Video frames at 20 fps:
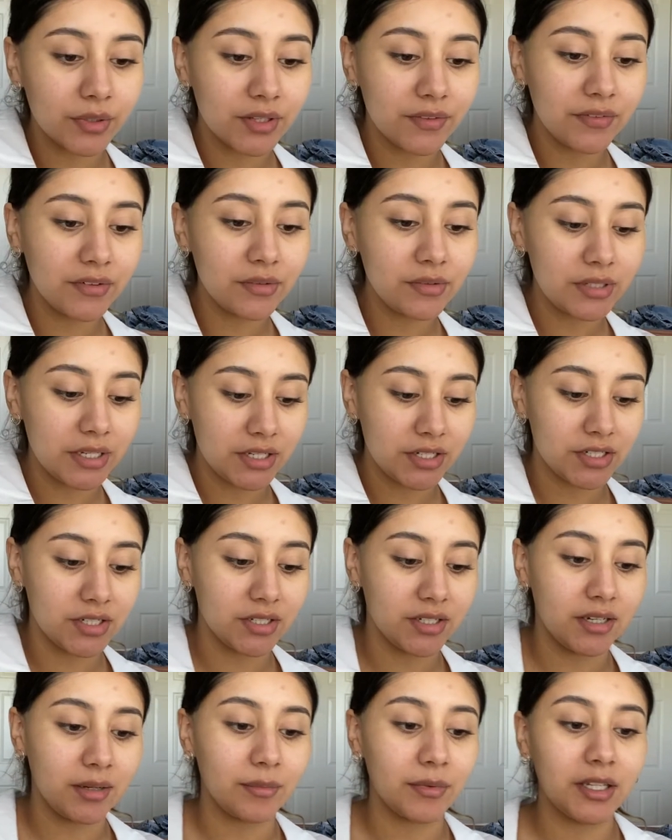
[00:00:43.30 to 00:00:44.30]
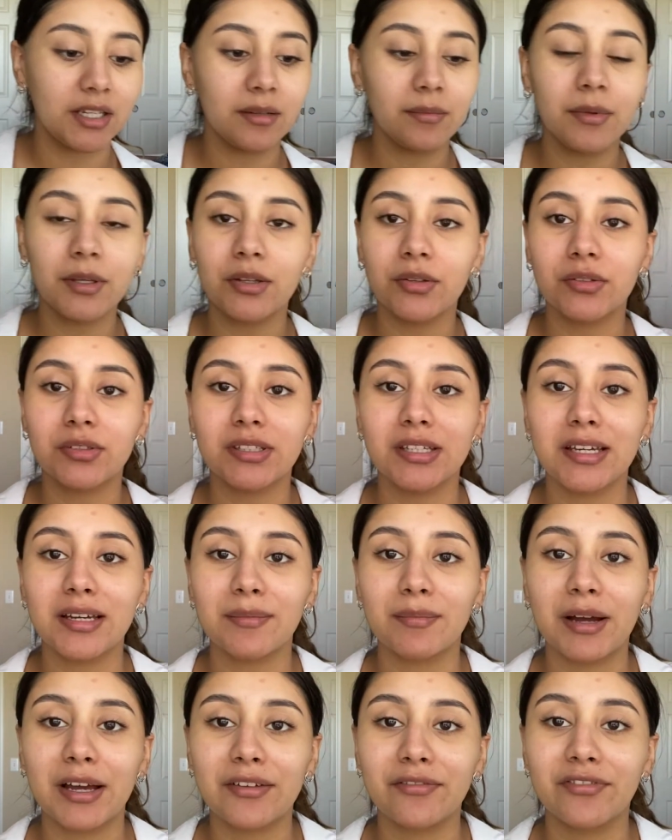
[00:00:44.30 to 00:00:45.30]
foundation, I'm going to be using
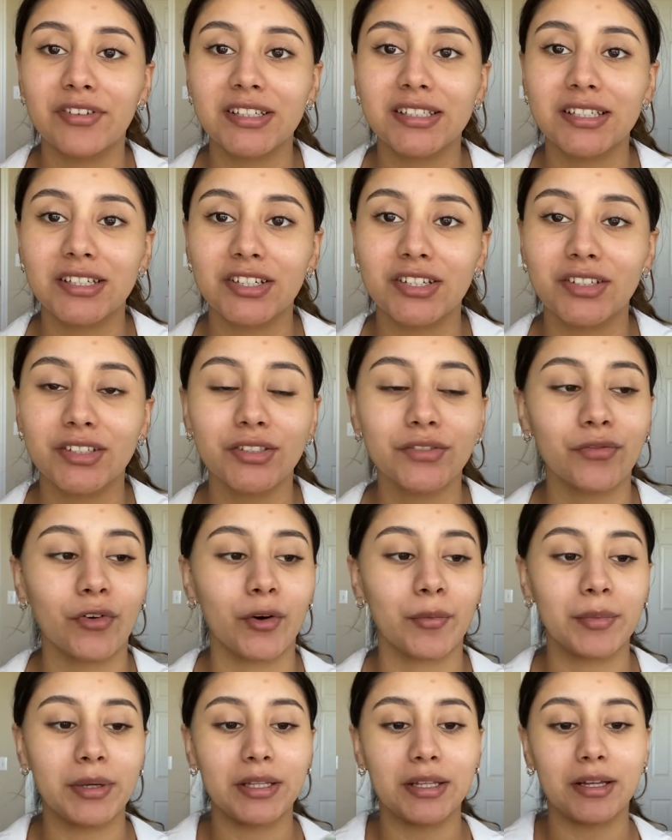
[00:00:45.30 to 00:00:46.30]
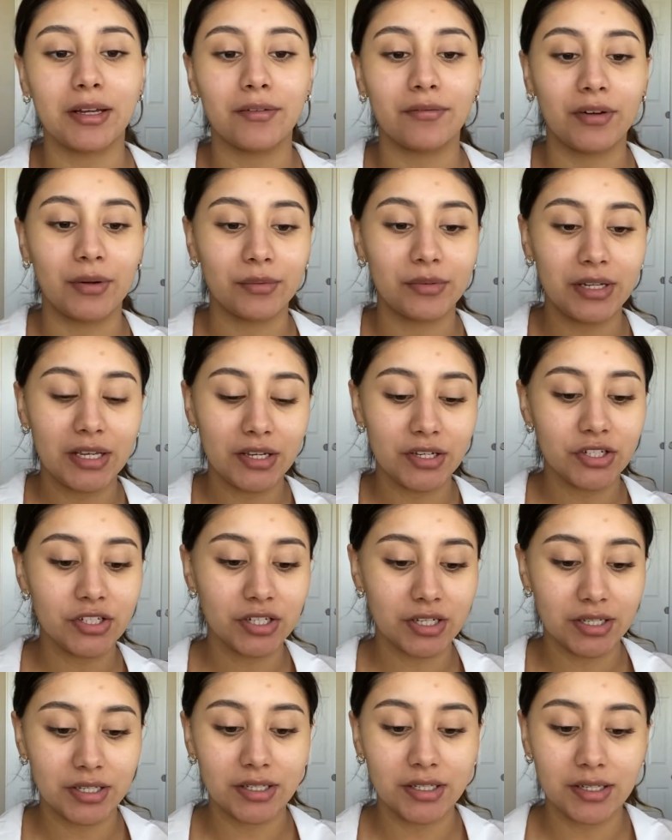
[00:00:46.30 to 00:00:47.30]
my Physicians Formula
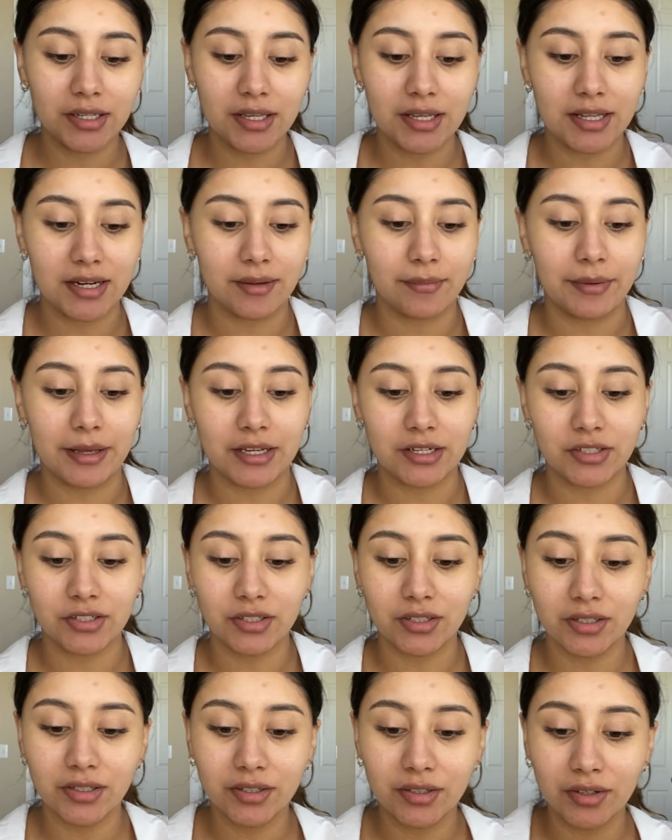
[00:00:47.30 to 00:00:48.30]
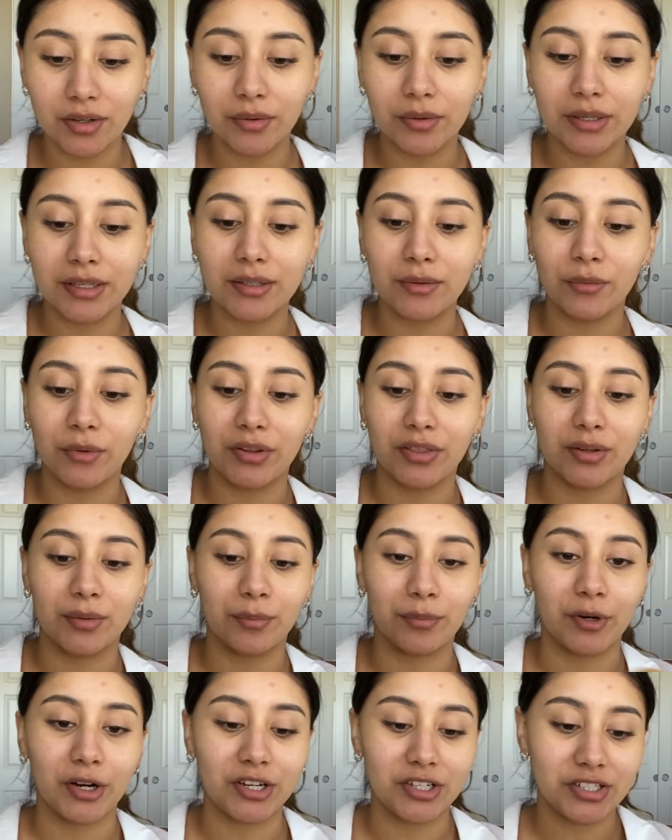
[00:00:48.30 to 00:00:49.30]
foundation, and I'm actually going to go in with a
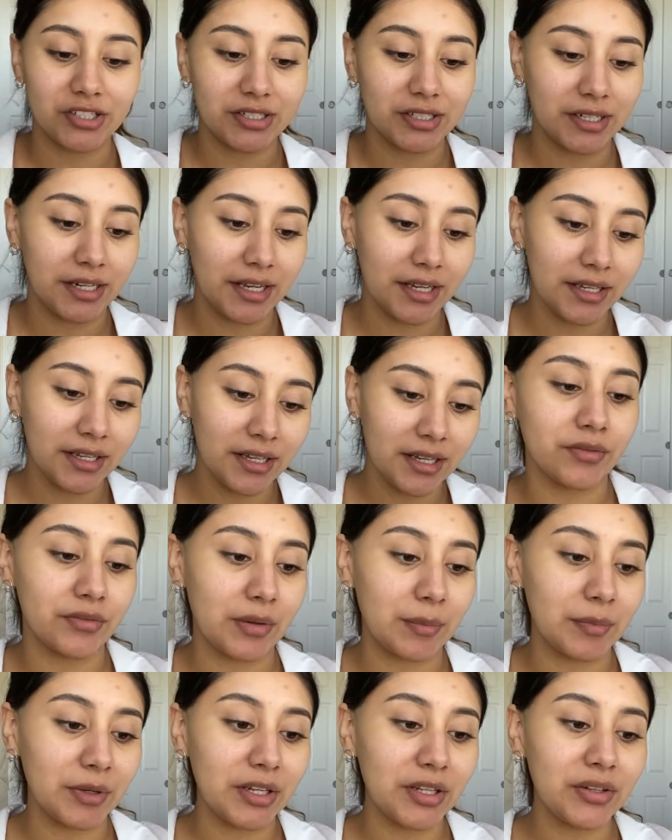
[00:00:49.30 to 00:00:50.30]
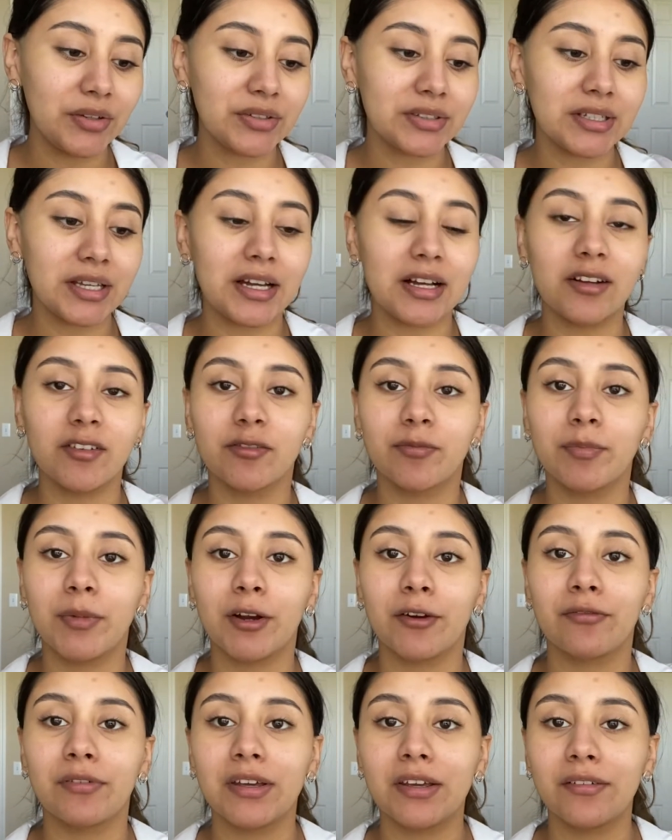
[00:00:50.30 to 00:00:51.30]
brush today. I'm going to use the e.l.f.
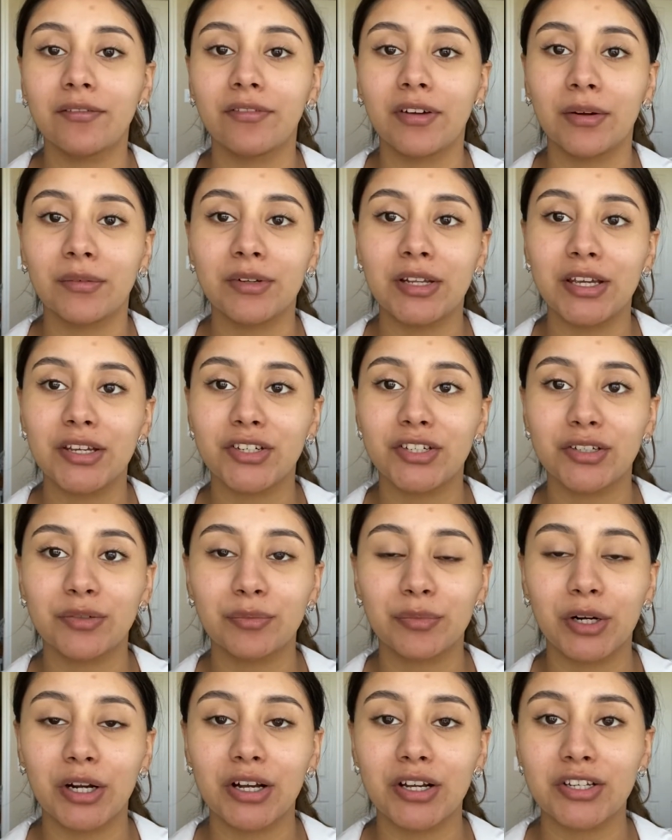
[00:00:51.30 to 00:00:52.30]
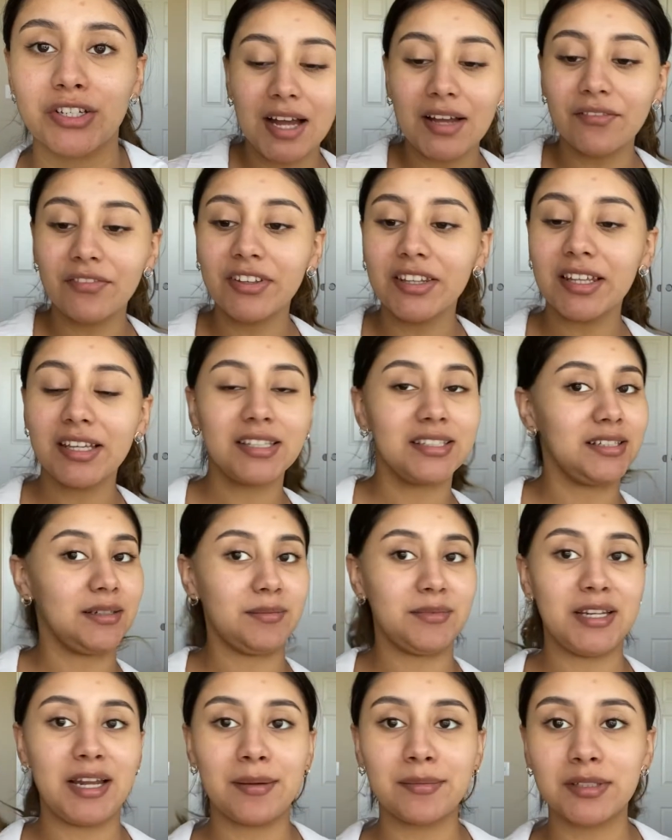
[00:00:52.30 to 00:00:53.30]
Buffing Foundation brush. I feel like
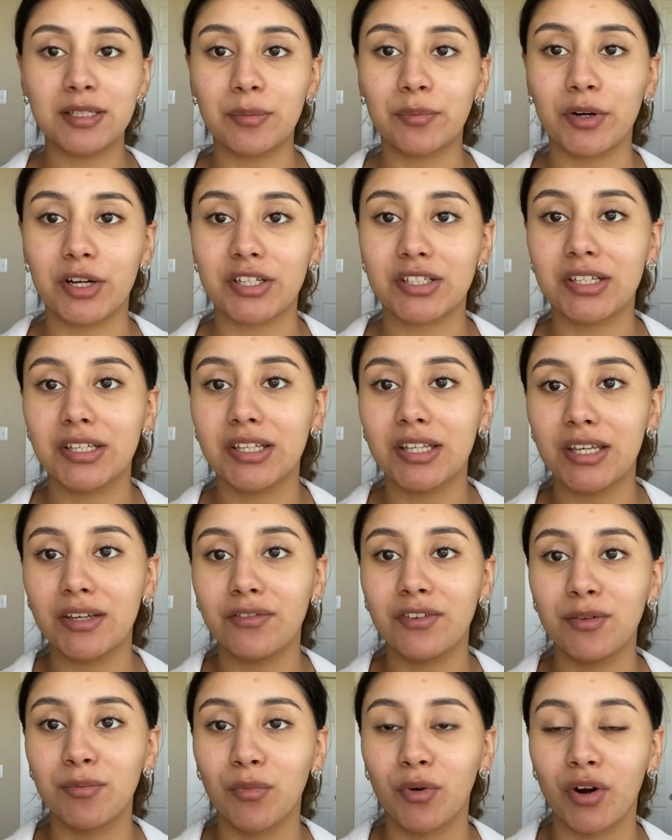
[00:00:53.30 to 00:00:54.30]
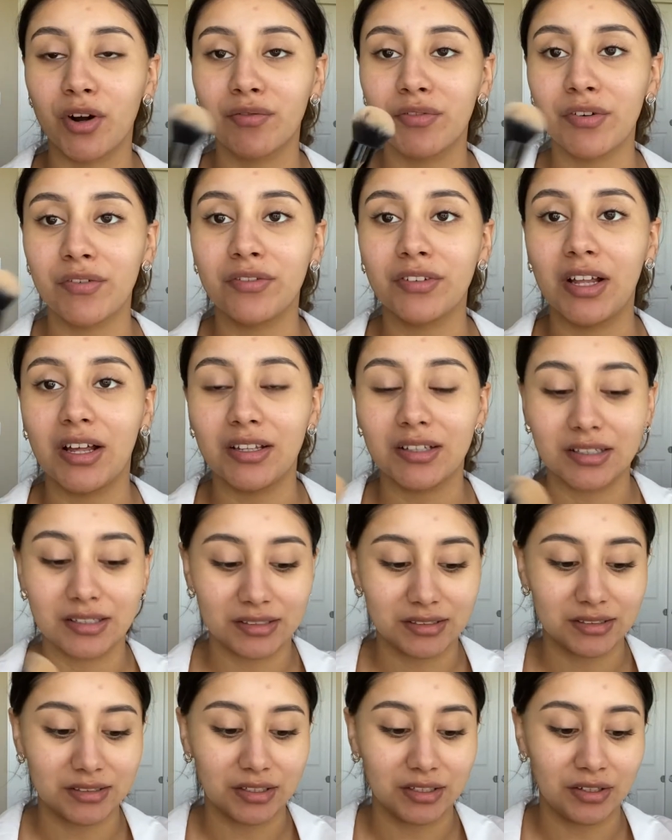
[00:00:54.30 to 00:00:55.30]
sometimes a brush can give you more of a
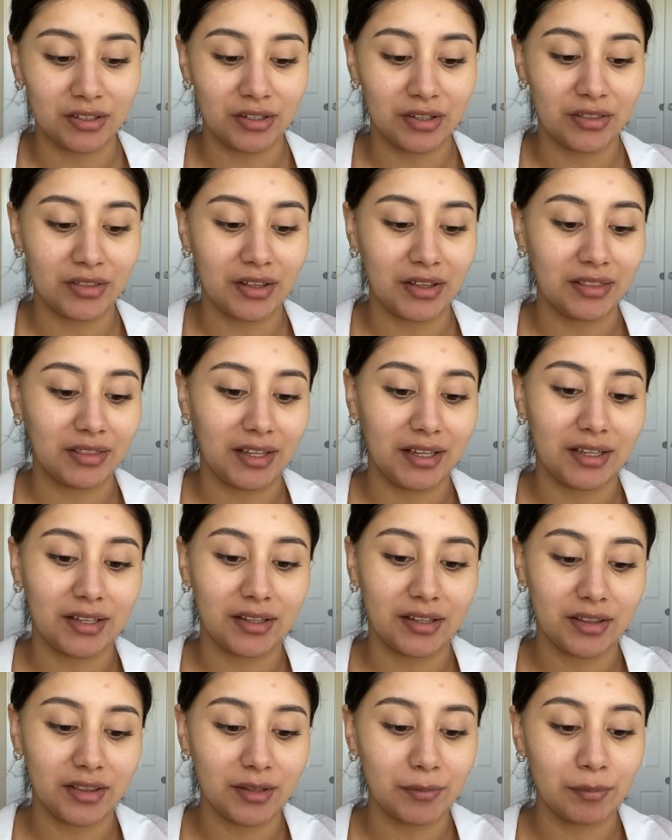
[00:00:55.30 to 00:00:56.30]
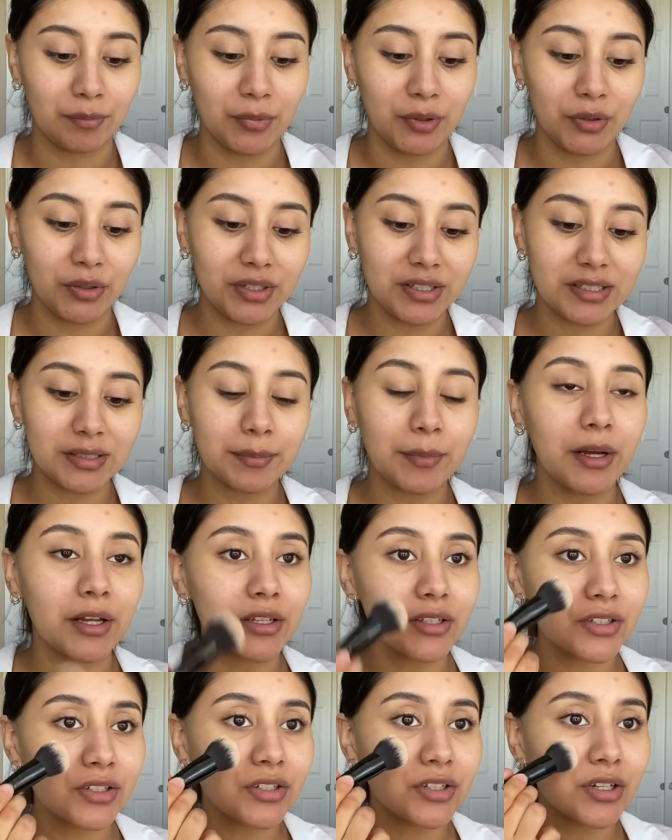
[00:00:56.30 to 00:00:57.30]
flawless look than like the beauty
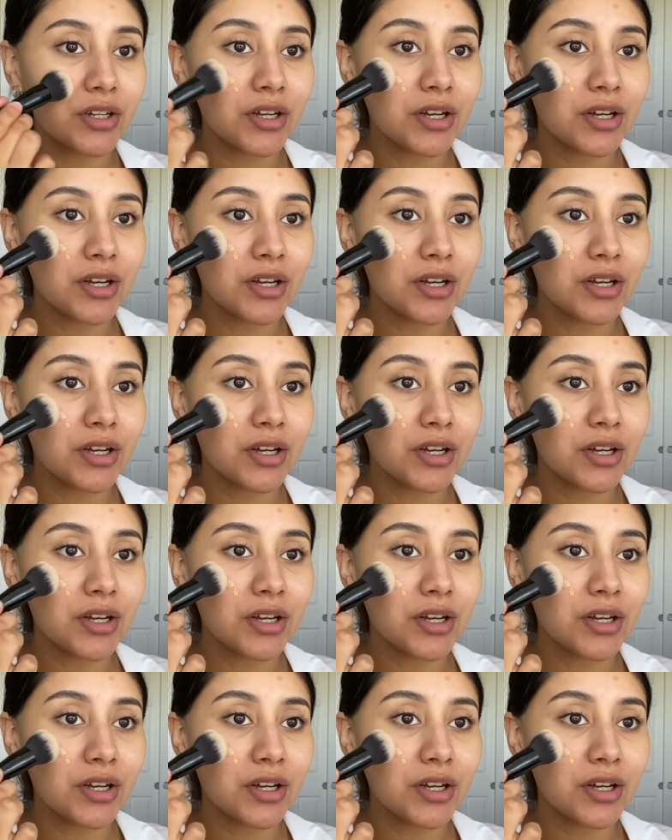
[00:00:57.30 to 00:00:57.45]
sponge.